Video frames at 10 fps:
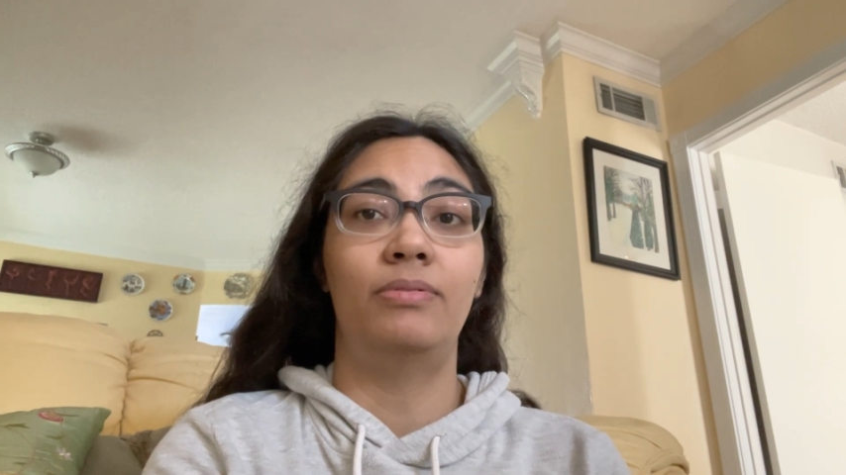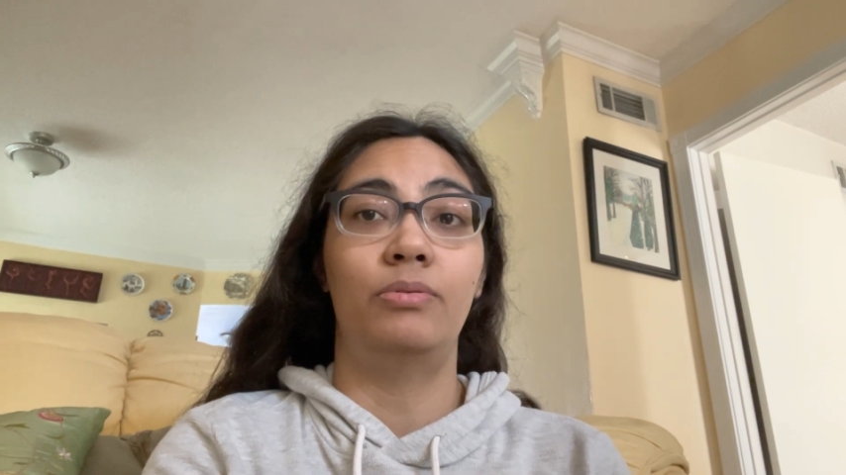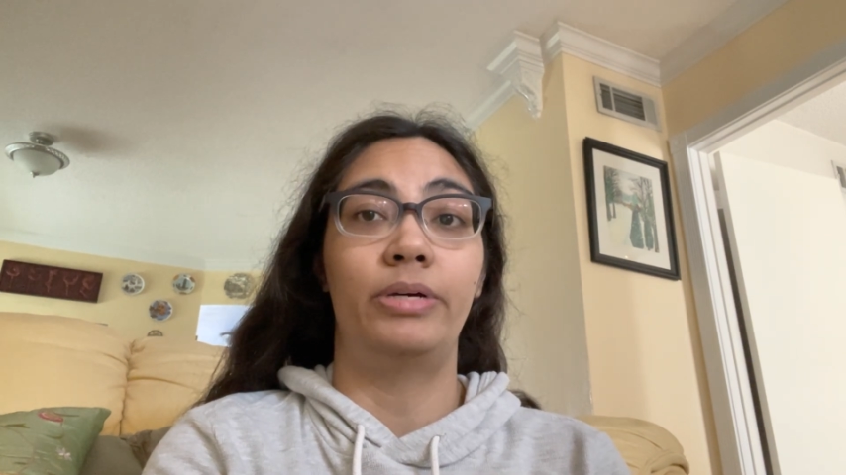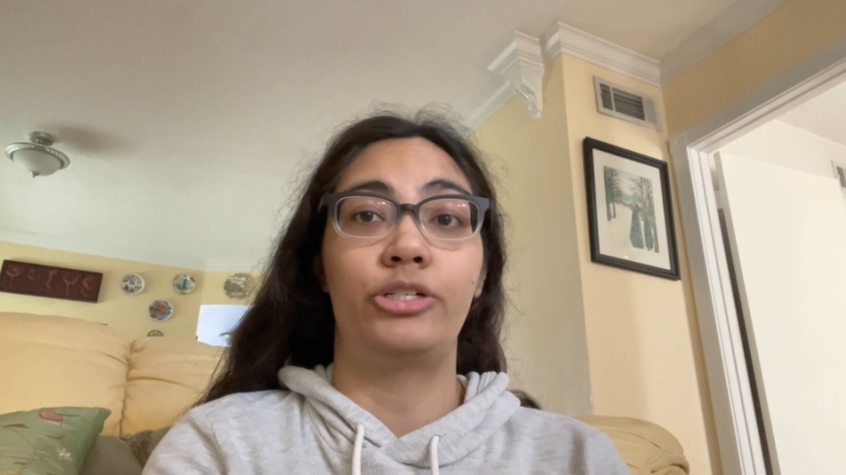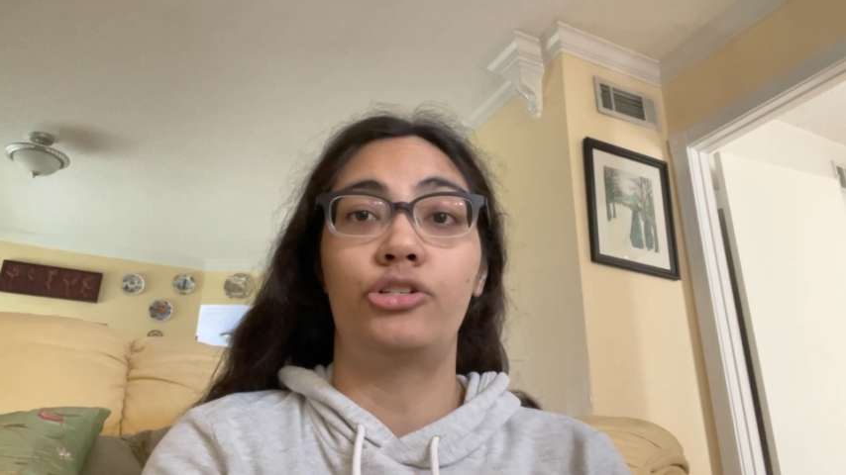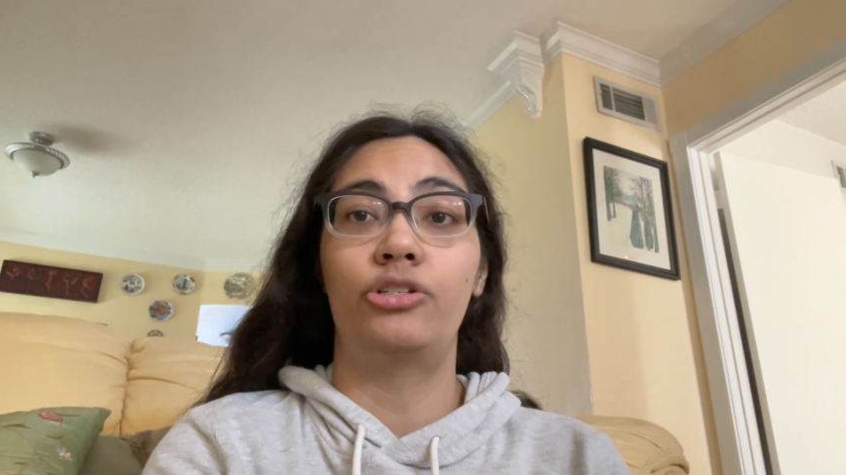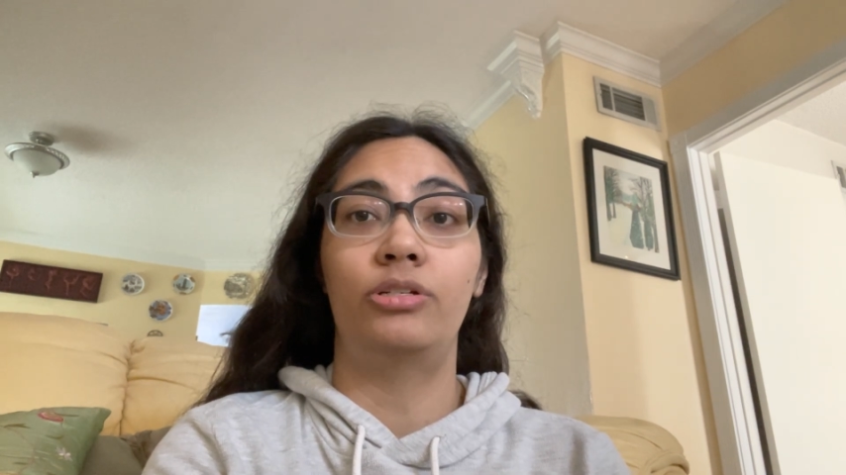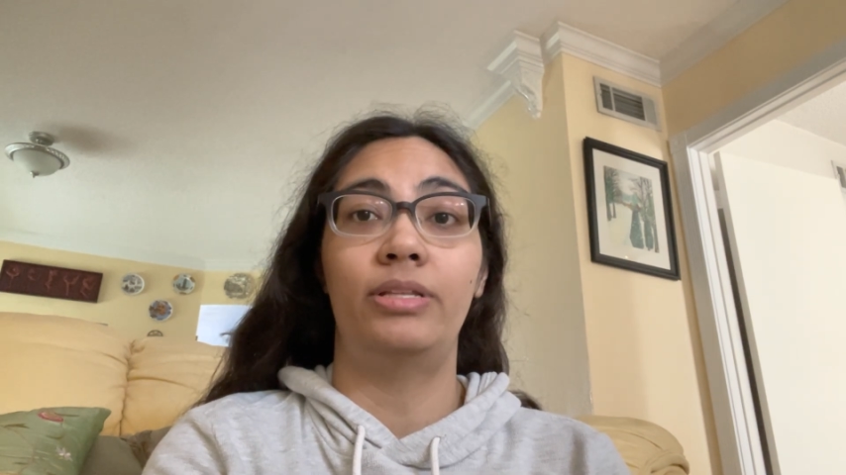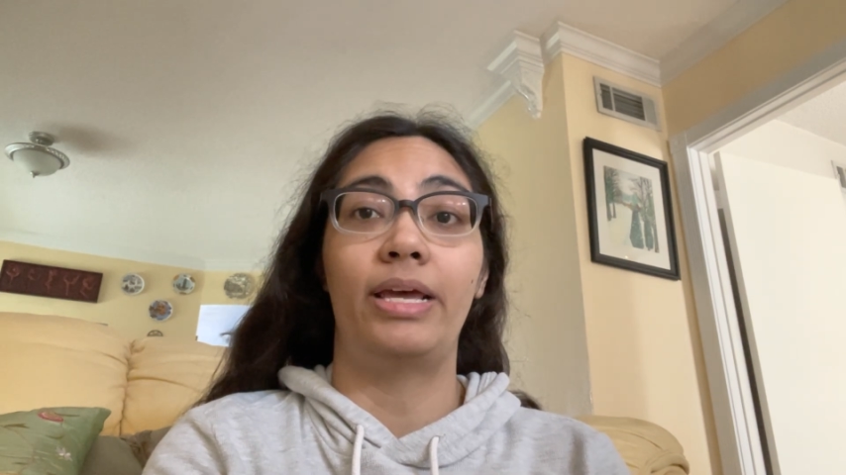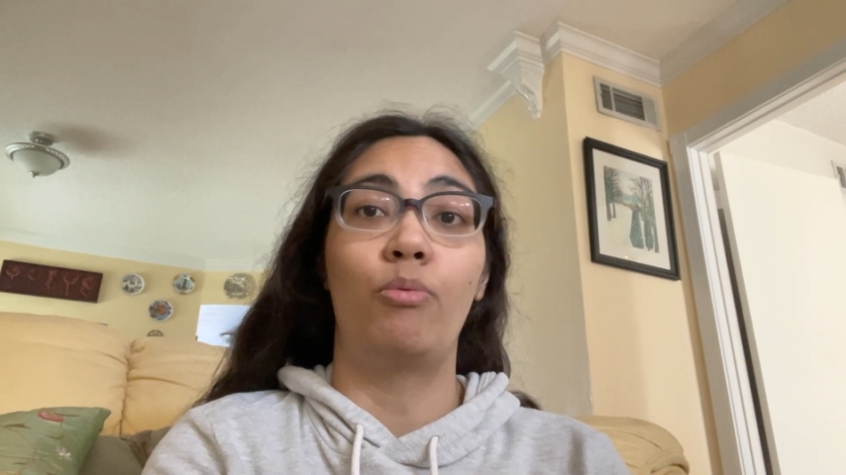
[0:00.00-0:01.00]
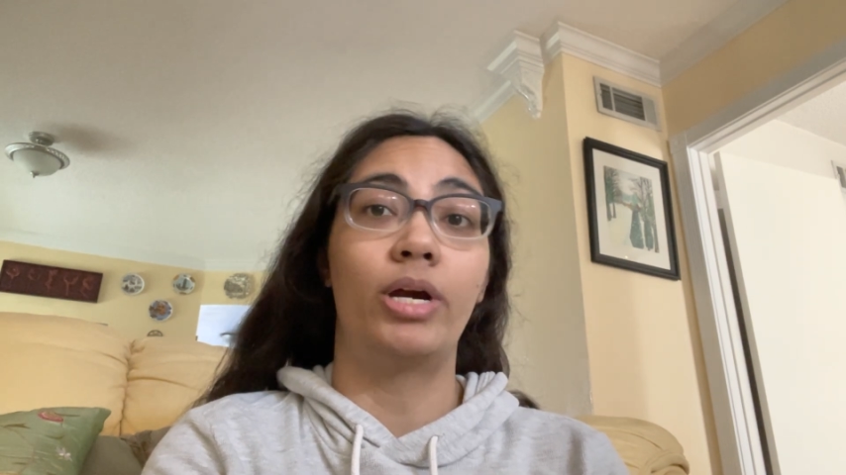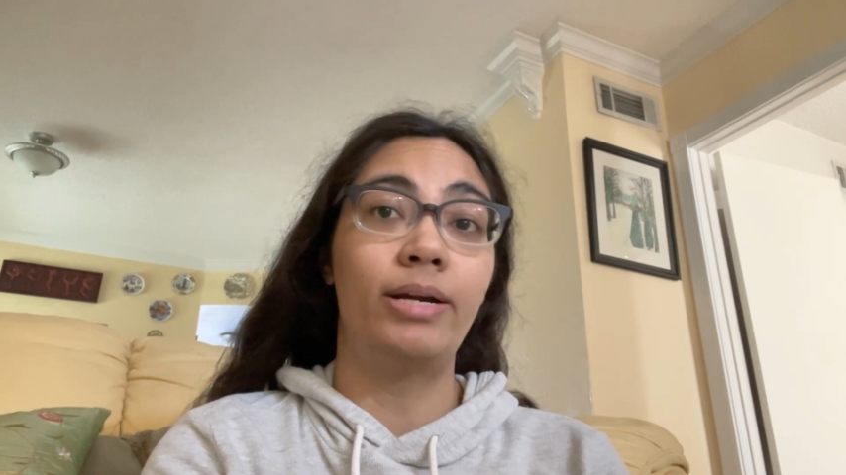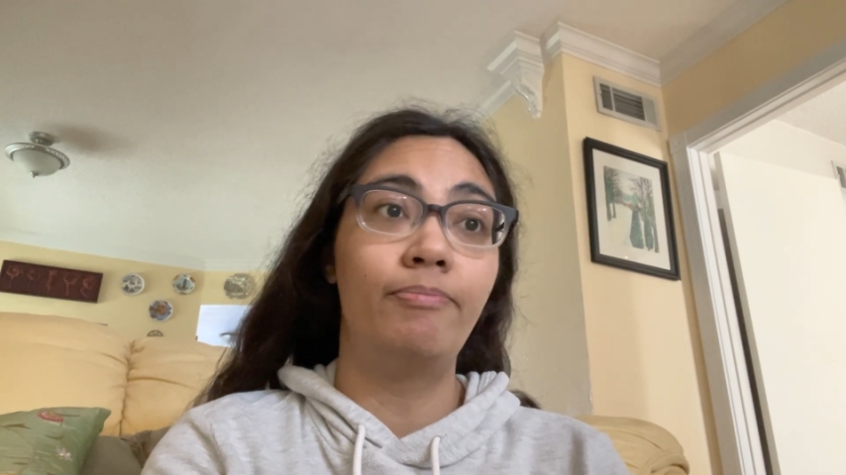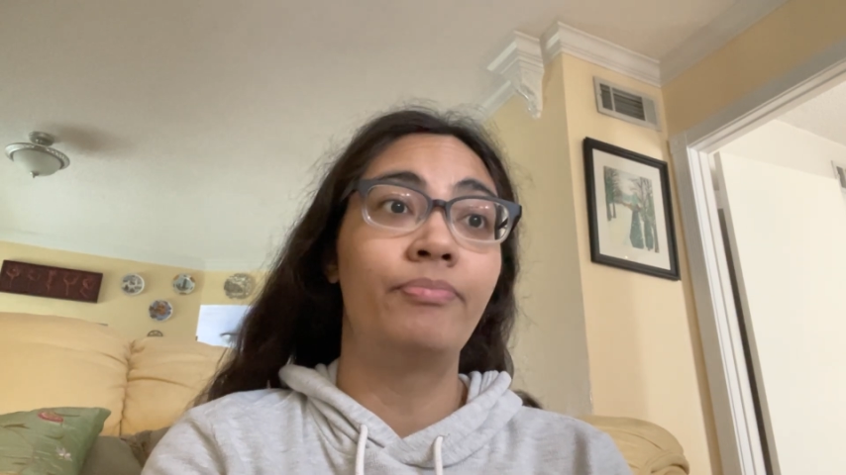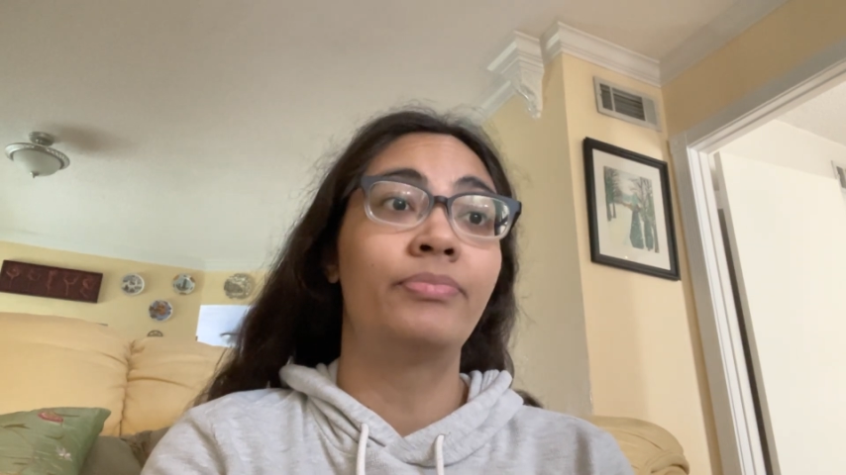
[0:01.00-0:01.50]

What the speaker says: which they were,